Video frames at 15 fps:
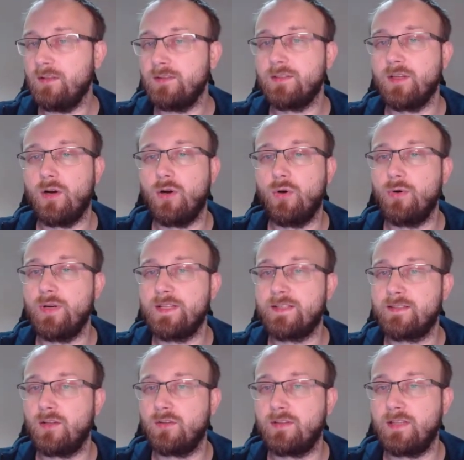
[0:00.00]
So
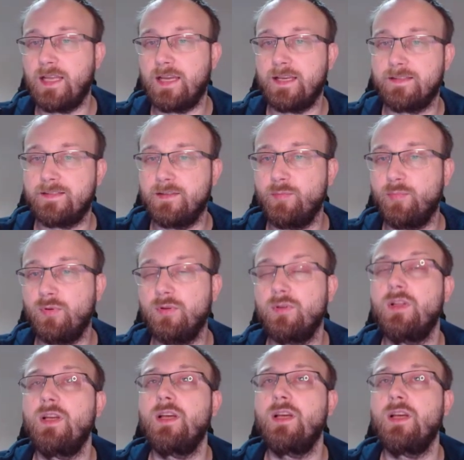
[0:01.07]
it's not like a
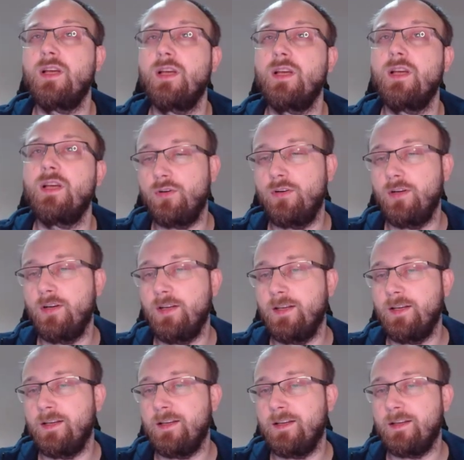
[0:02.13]
simple XOR
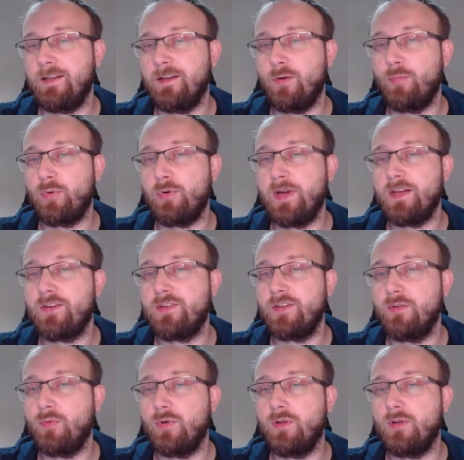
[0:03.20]
operation.